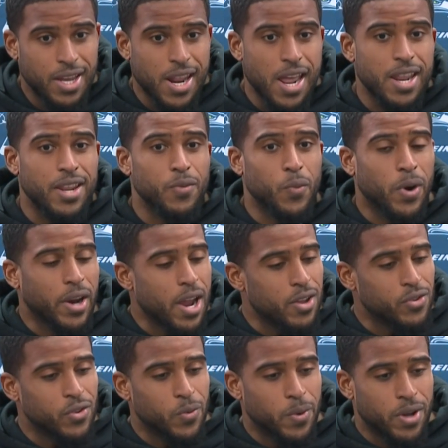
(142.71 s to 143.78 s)
That didn't work
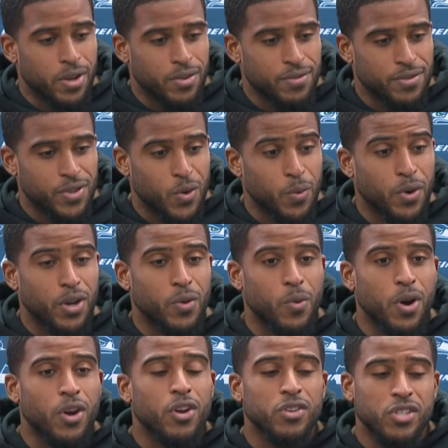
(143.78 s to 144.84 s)
out so well. So we're going to
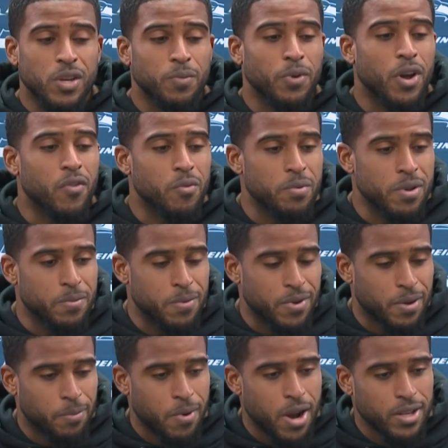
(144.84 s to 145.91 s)
work on jumping over people
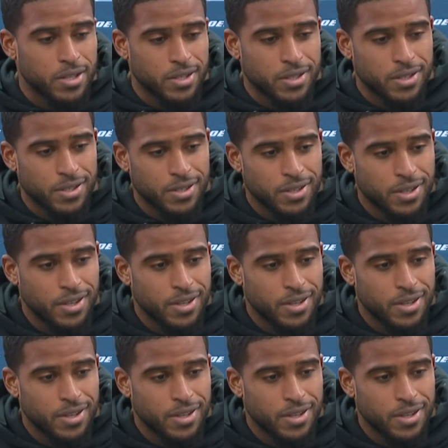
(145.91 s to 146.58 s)
at practice.